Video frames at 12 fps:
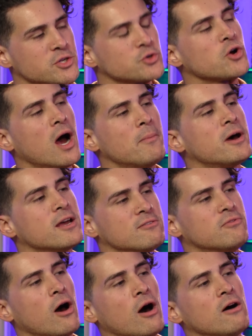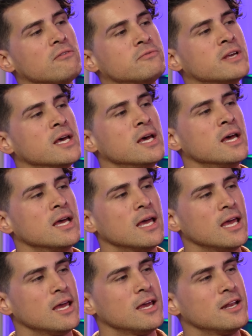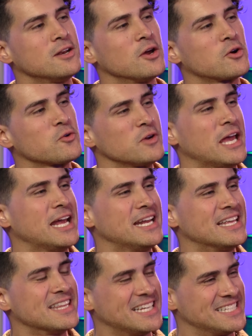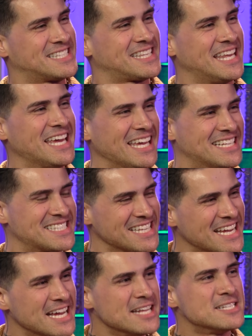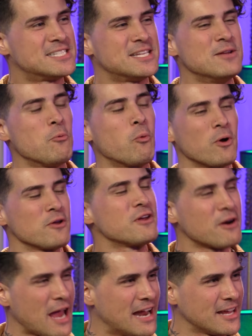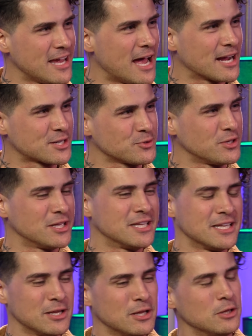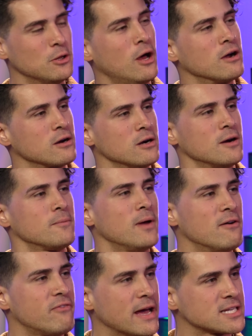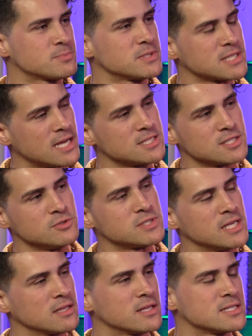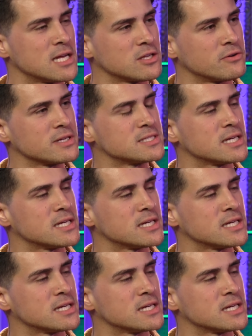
much trauma involved mm-hmm. in creating these things. Were there any actual longer effects besides you seeing things that don't